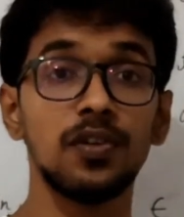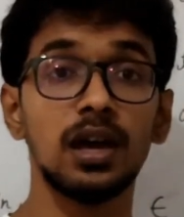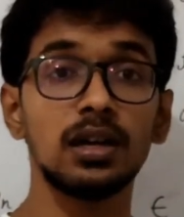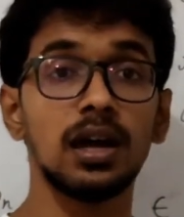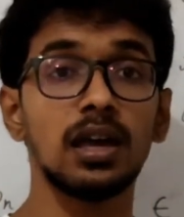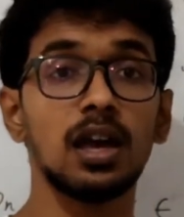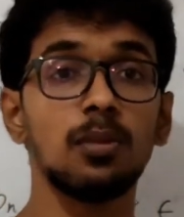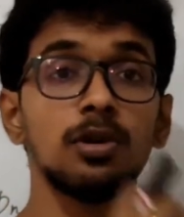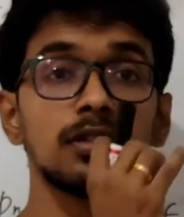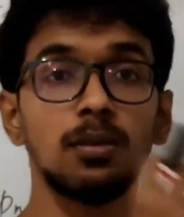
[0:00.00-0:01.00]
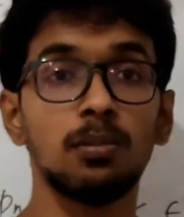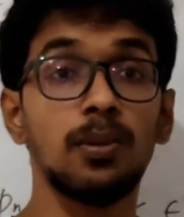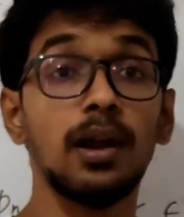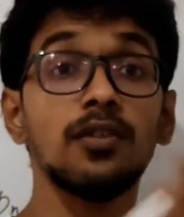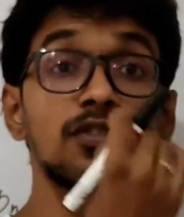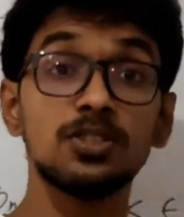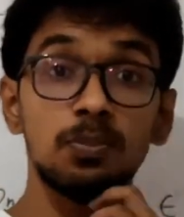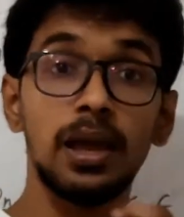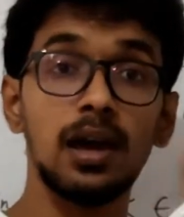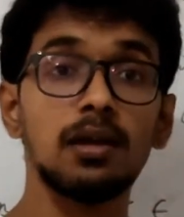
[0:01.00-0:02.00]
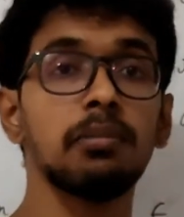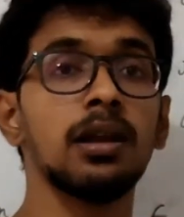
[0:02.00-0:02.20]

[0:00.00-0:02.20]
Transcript: we are talking about some point which may or